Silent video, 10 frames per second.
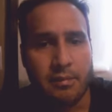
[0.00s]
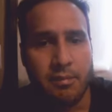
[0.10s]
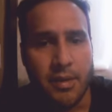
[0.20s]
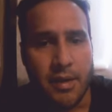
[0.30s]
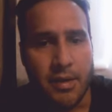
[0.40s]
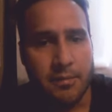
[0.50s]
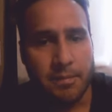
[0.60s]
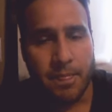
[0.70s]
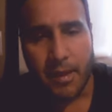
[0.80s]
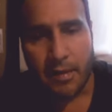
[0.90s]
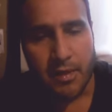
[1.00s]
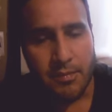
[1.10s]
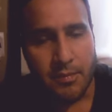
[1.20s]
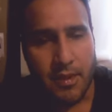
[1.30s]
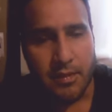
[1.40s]
But I'll
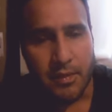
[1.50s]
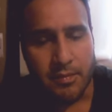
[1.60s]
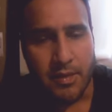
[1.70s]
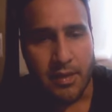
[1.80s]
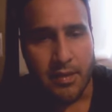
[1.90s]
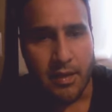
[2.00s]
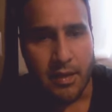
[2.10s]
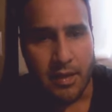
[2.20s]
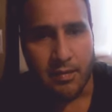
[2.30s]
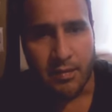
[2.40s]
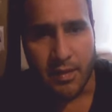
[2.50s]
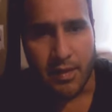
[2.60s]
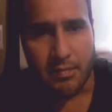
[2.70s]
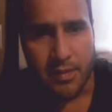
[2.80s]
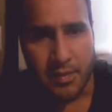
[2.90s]
keep you guys updated. Like I said,
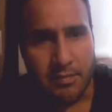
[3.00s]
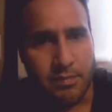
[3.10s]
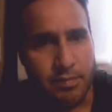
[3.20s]
I'm gonna